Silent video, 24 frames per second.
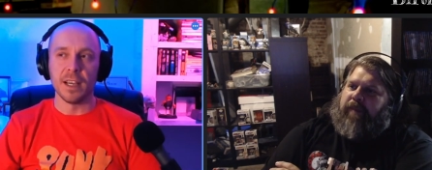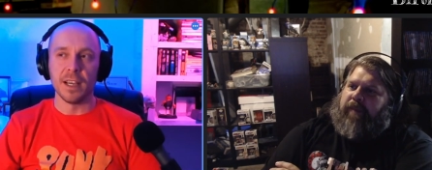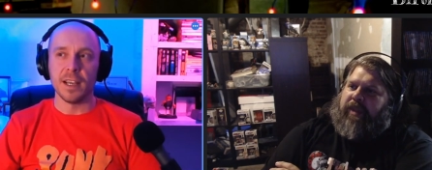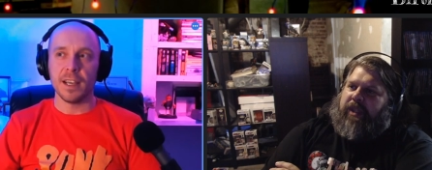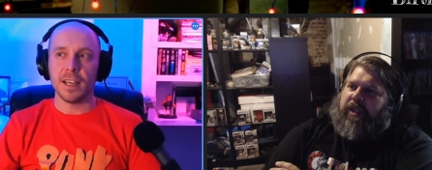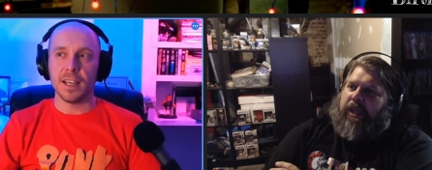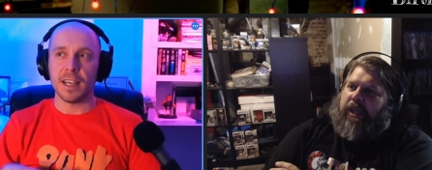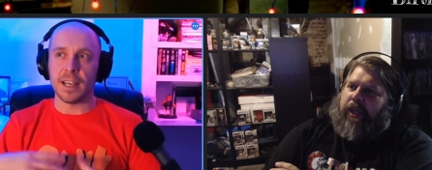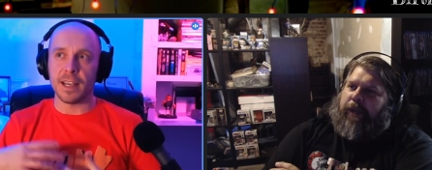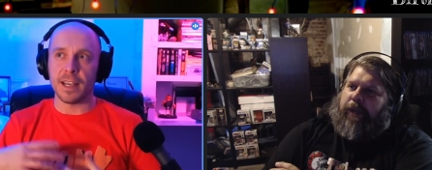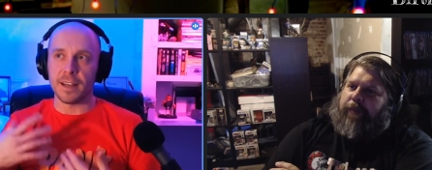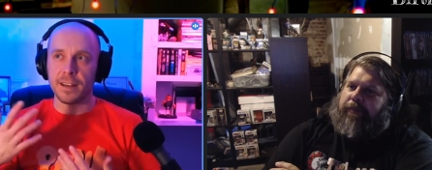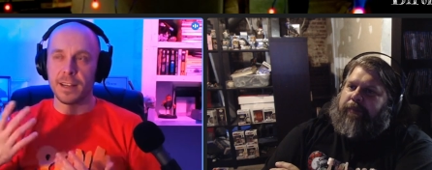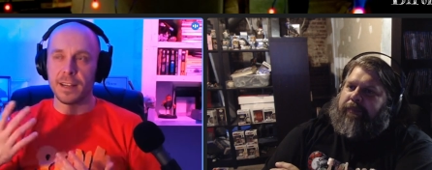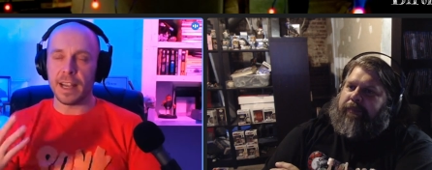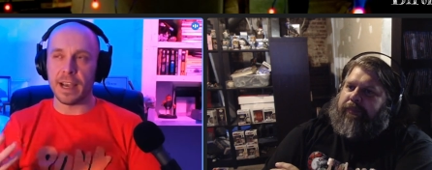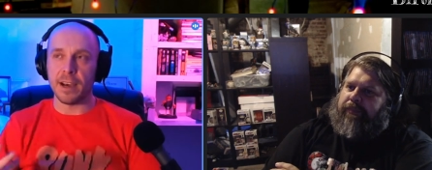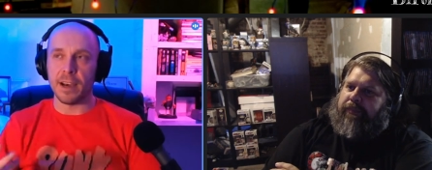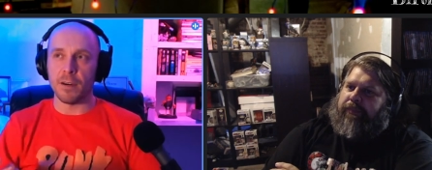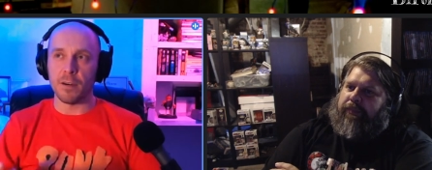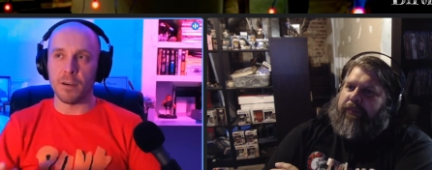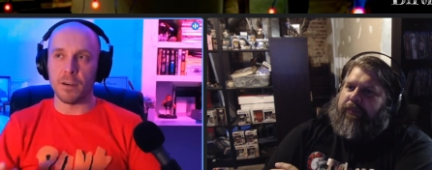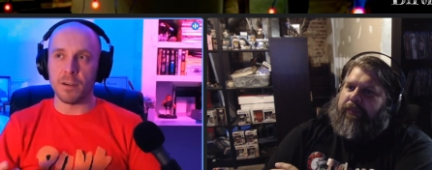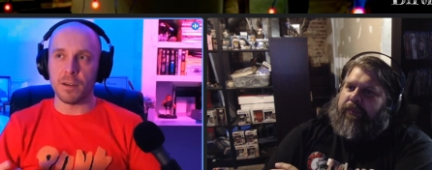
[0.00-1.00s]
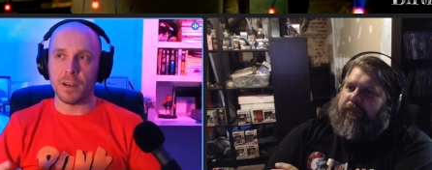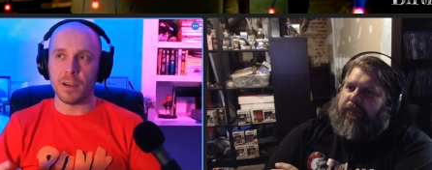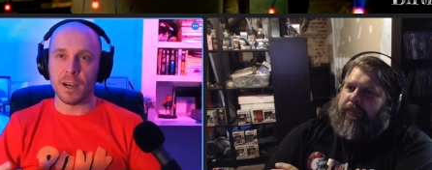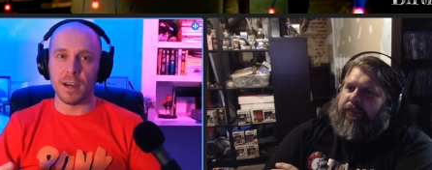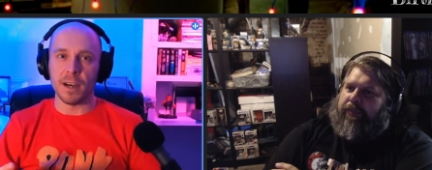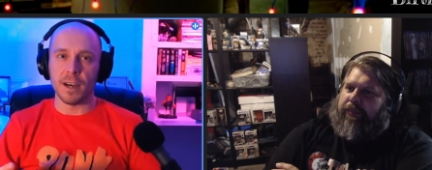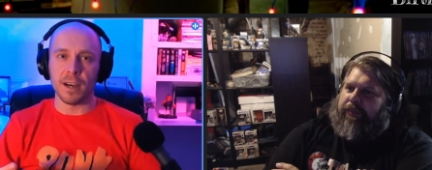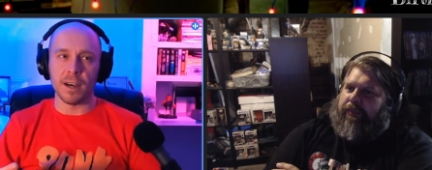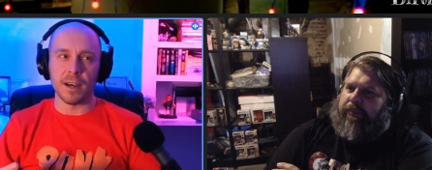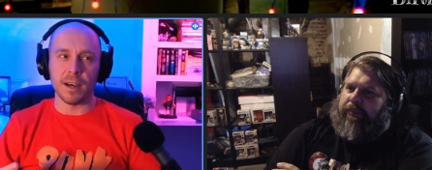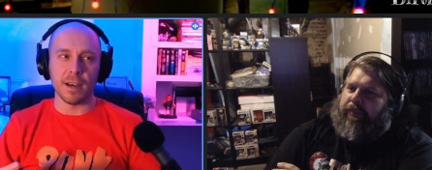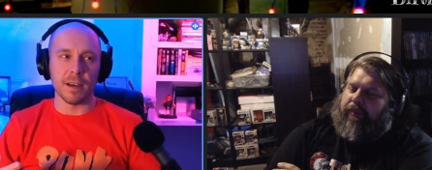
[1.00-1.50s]
Speaker 1: Yeah. And how,
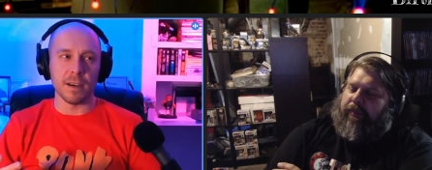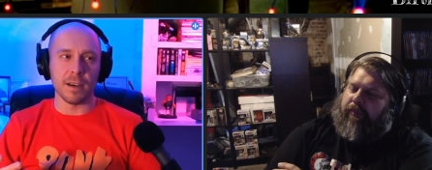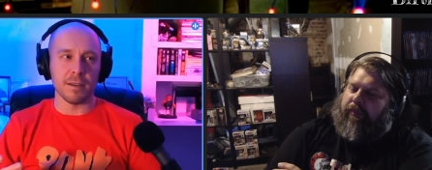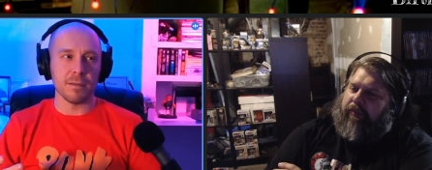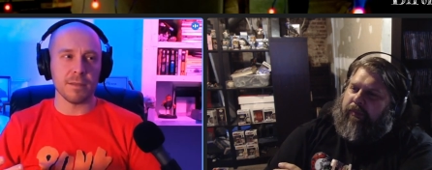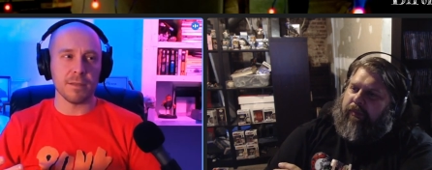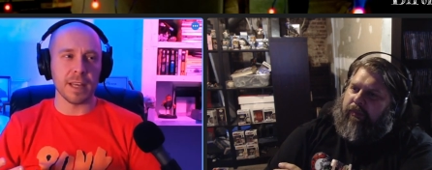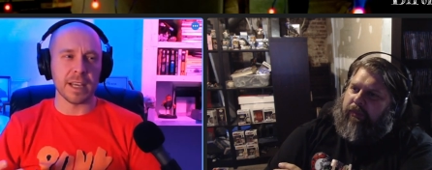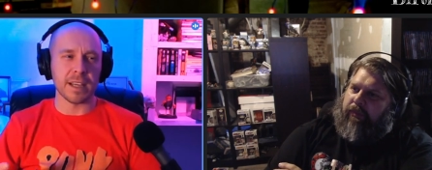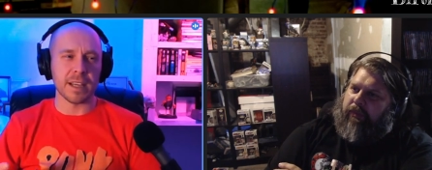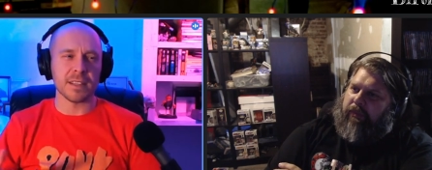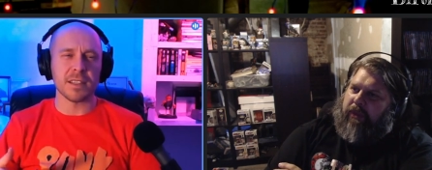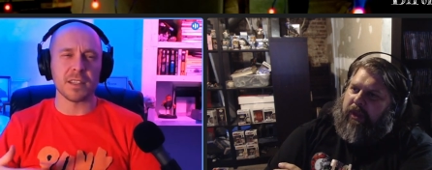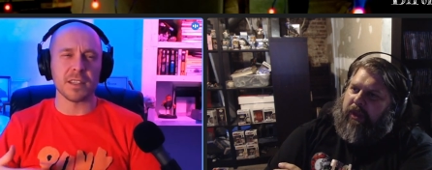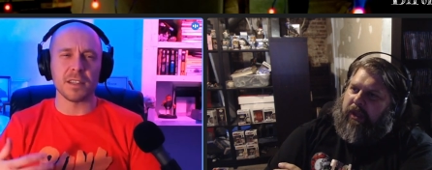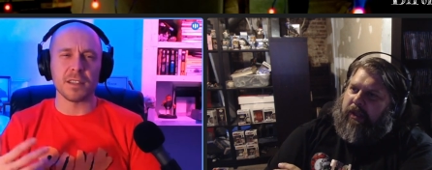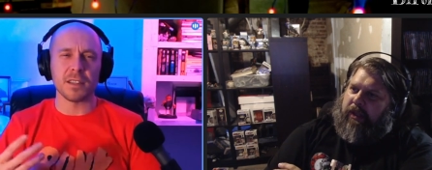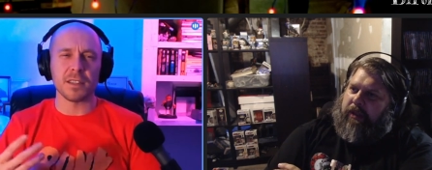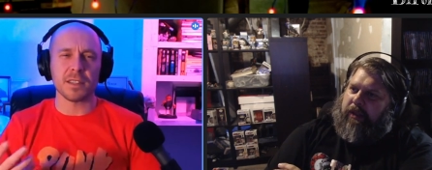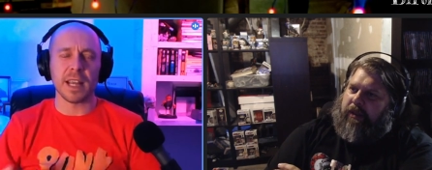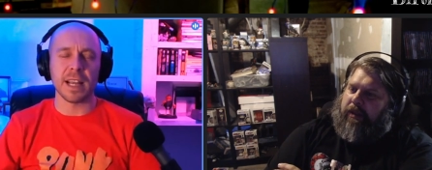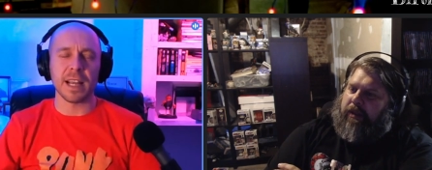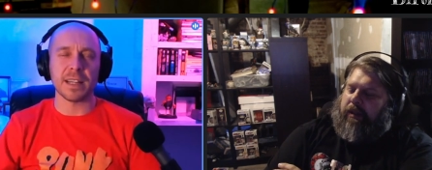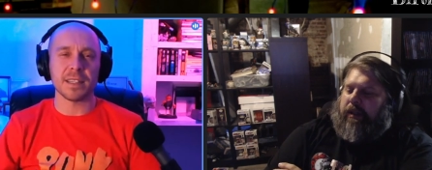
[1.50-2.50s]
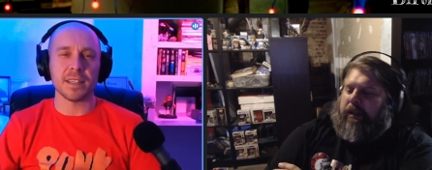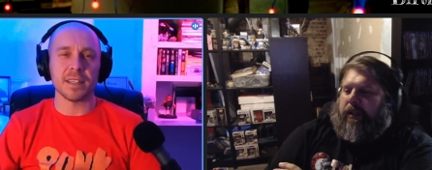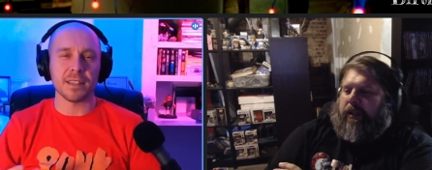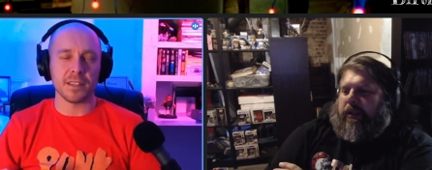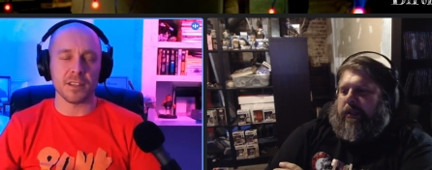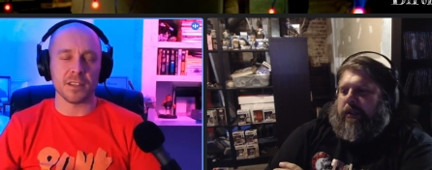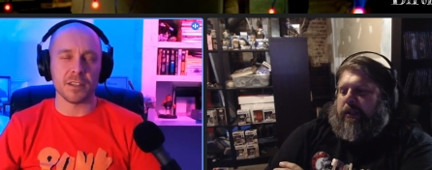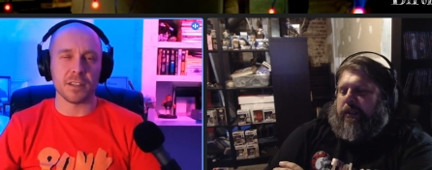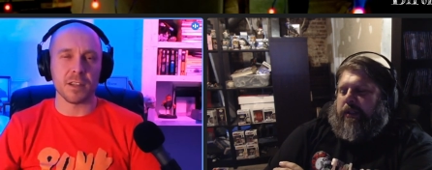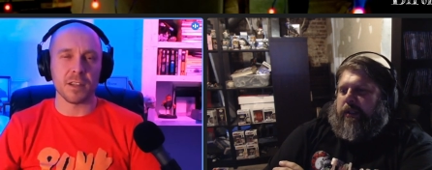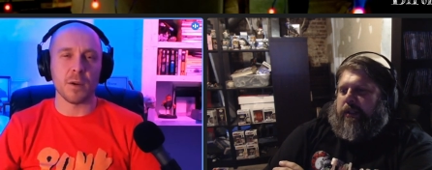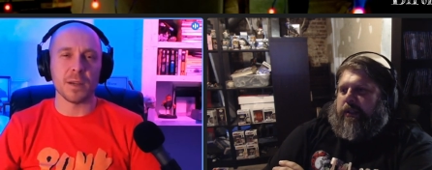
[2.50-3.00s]
uh, like, because the
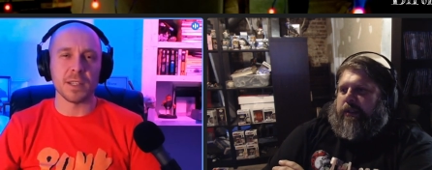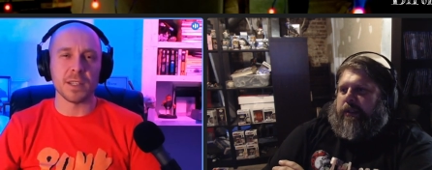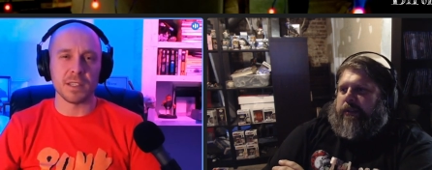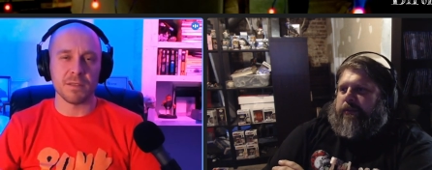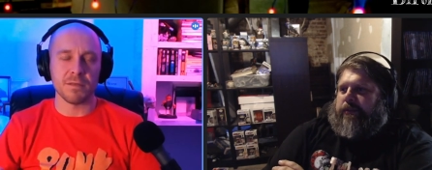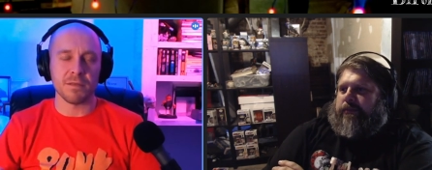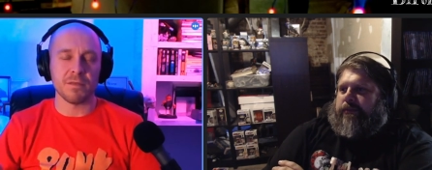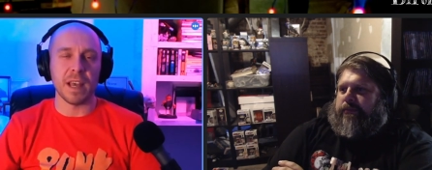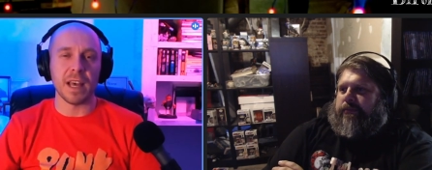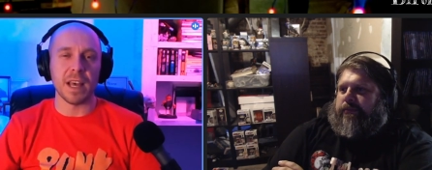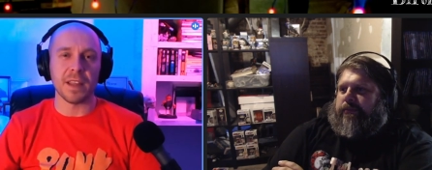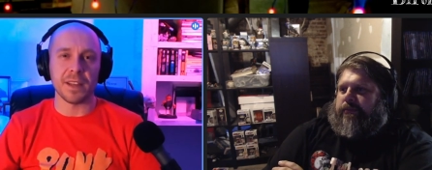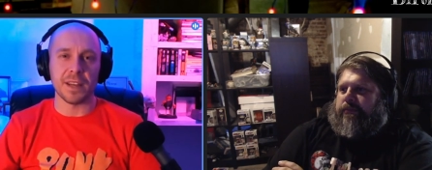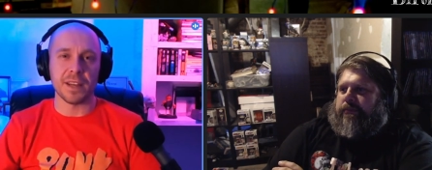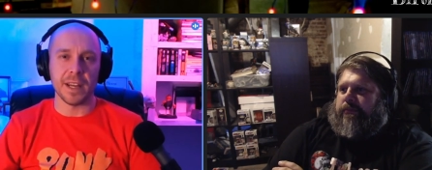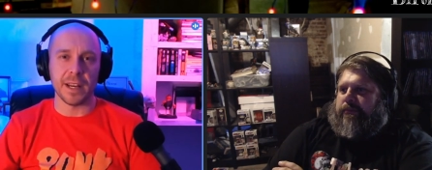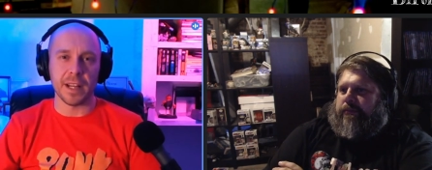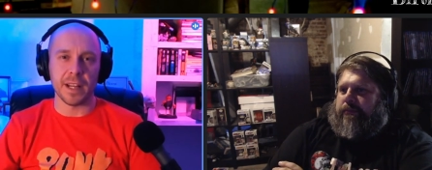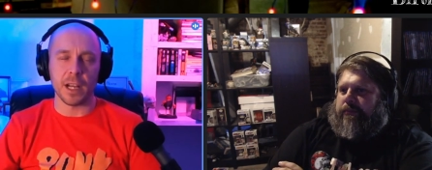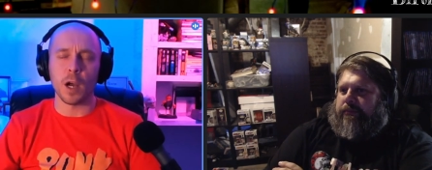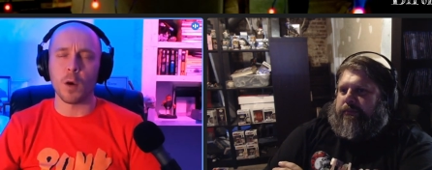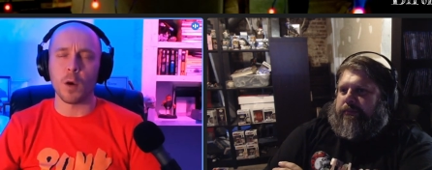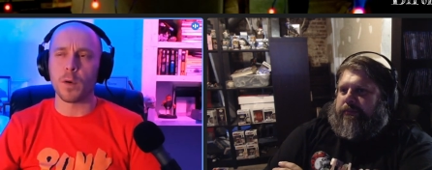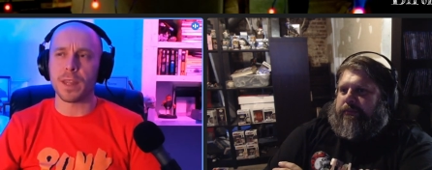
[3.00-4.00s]
scientist is always validating,